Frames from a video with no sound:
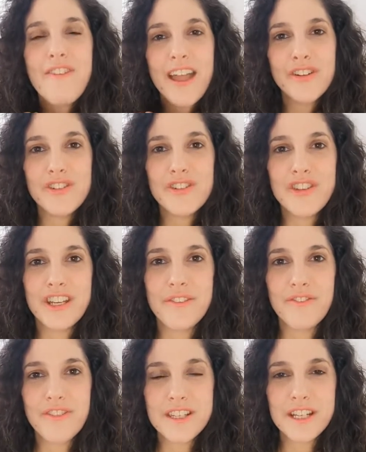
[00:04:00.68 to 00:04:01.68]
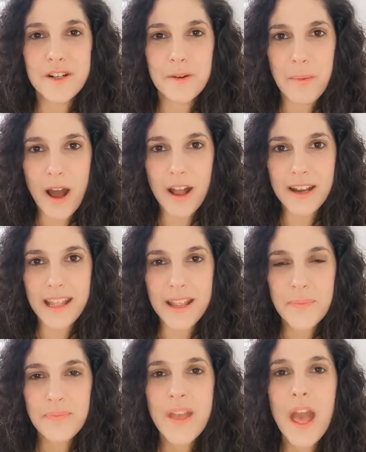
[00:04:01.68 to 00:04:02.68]
energy in a physical body.
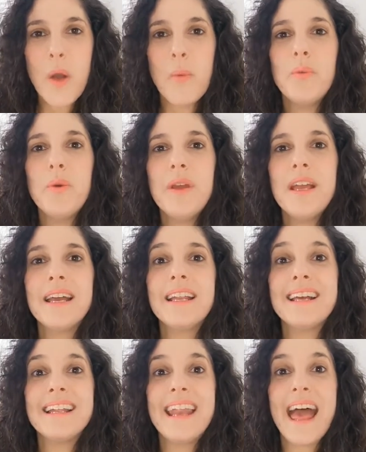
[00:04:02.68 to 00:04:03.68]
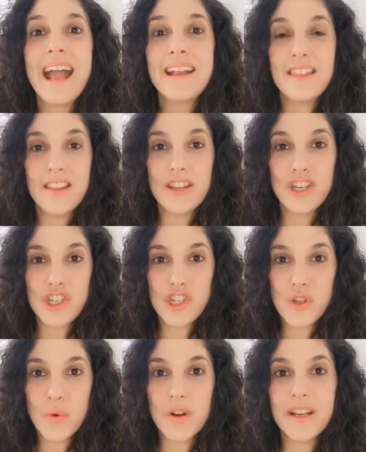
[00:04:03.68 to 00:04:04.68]
When we can connect the
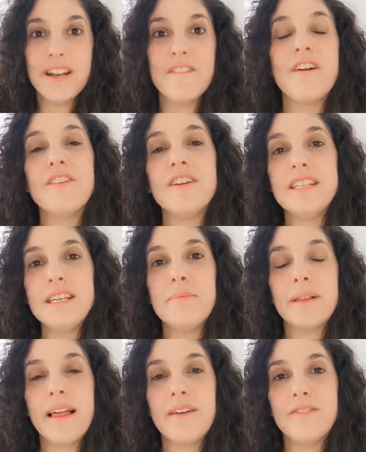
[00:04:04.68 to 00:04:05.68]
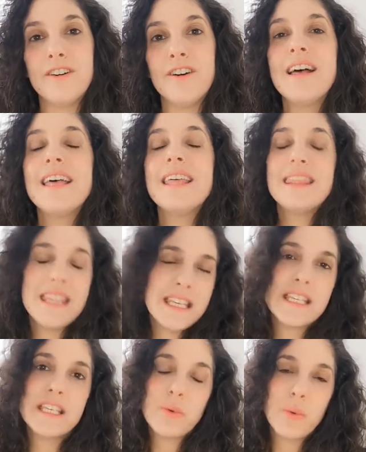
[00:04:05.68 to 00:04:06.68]
two in a very deep level, this
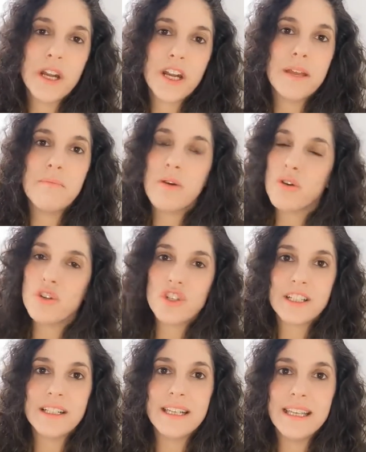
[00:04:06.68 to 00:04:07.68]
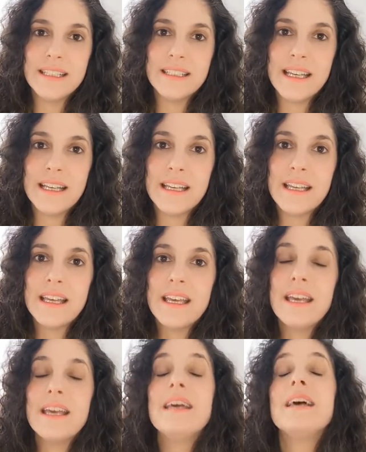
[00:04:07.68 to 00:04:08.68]
is where emotional healing
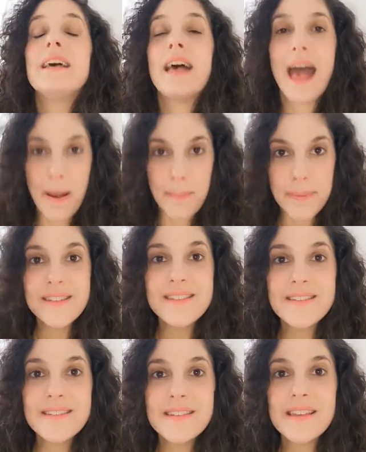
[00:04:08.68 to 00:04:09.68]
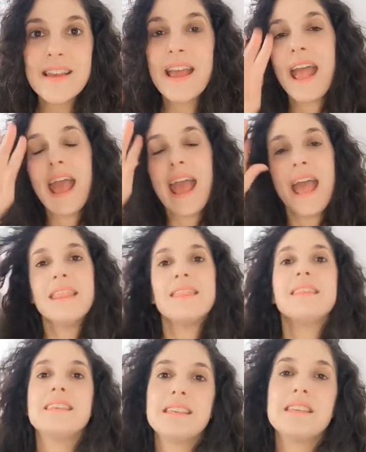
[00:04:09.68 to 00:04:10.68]
happens. And
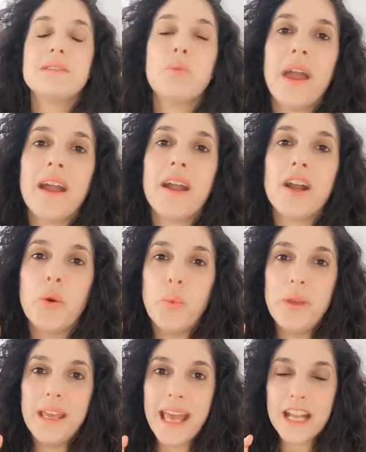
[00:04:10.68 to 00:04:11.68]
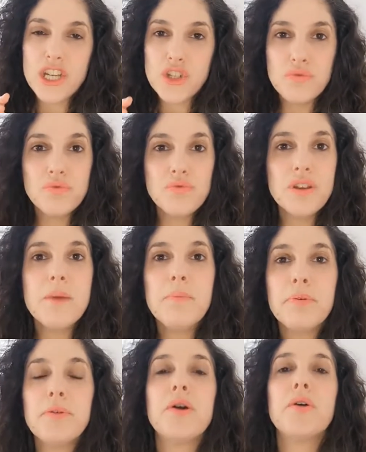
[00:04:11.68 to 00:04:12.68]
this is where we get to
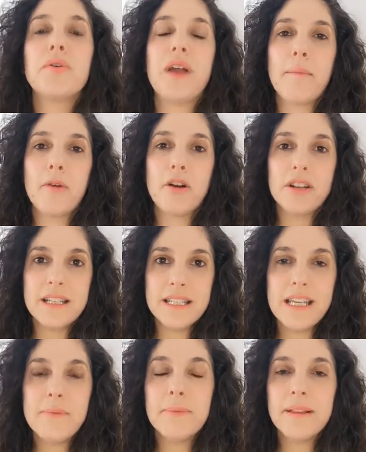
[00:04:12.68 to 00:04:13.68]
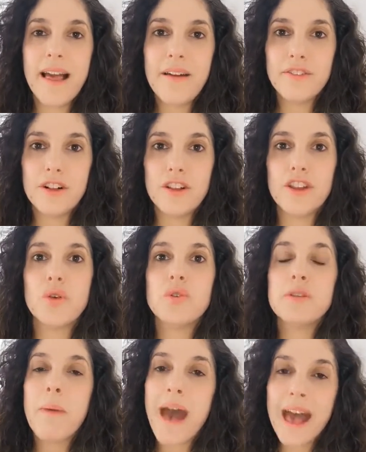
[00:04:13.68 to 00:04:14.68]
reprogram on a deep level
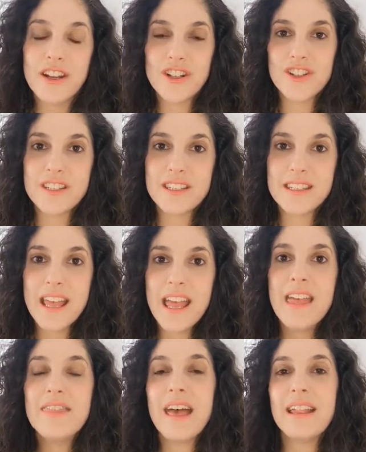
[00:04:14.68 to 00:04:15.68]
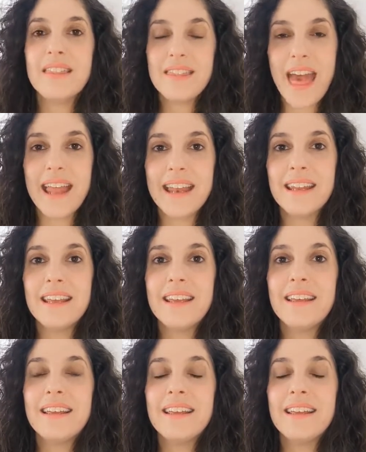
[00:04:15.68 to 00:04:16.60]
those patterns that then